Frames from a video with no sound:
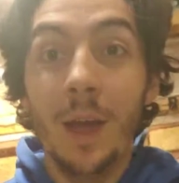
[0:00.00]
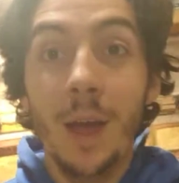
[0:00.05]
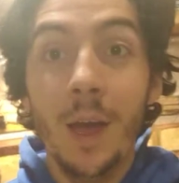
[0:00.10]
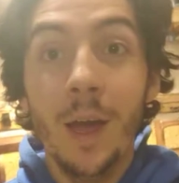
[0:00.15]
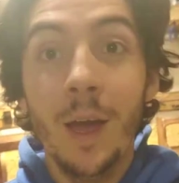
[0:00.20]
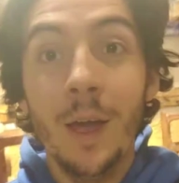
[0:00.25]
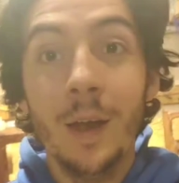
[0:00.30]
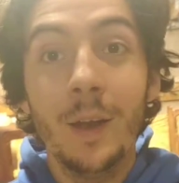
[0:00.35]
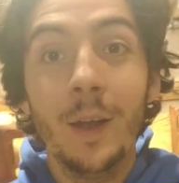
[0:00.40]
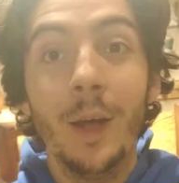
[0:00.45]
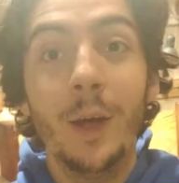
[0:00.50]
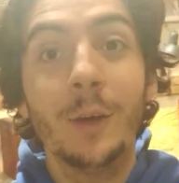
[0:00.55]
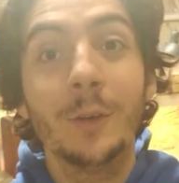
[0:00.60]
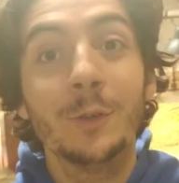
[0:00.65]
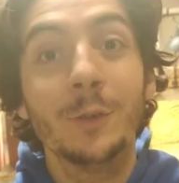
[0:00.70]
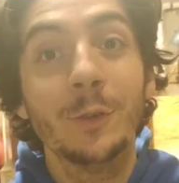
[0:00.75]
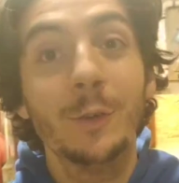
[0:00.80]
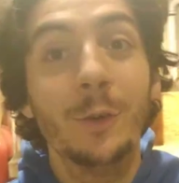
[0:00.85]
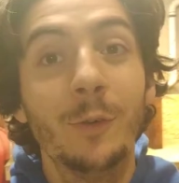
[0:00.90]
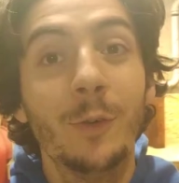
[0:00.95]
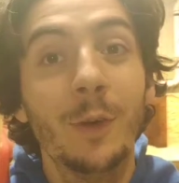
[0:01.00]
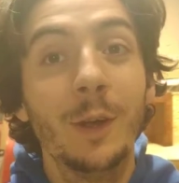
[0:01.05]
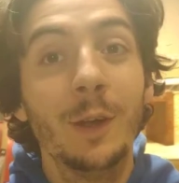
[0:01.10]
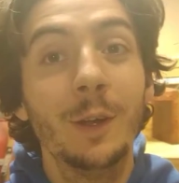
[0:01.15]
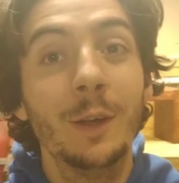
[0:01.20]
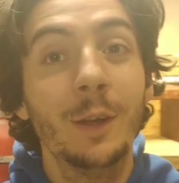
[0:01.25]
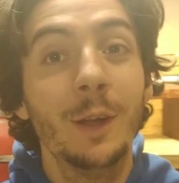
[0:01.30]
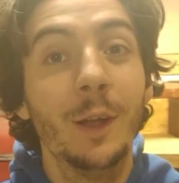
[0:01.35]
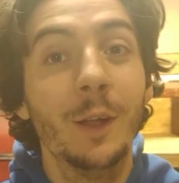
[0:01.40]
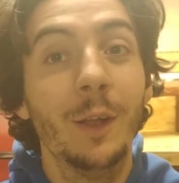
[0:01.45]
and I also
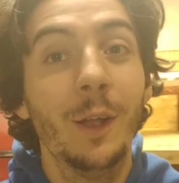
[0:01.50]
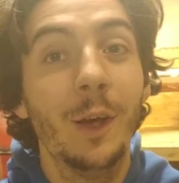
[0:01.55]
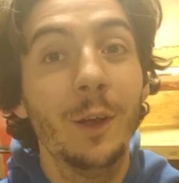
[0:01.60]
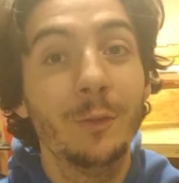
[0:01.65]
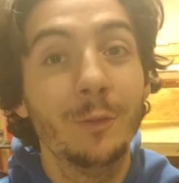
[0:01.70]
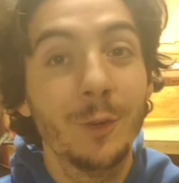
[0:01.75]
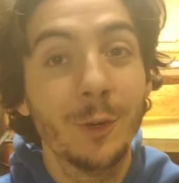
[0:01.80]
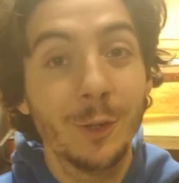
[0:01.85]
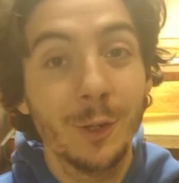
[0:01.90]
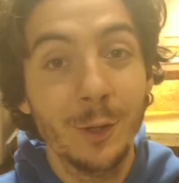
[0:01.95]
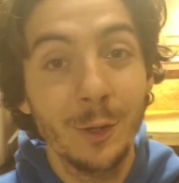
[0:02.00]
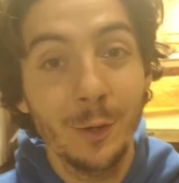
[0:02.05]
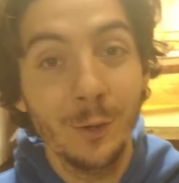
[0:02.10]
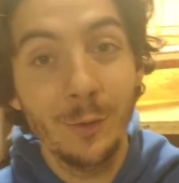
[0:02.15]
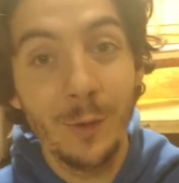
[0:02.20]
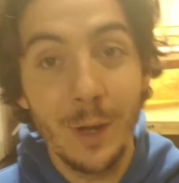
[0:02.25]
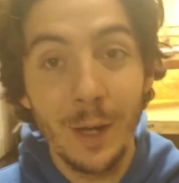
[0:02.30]
want a lot of work to do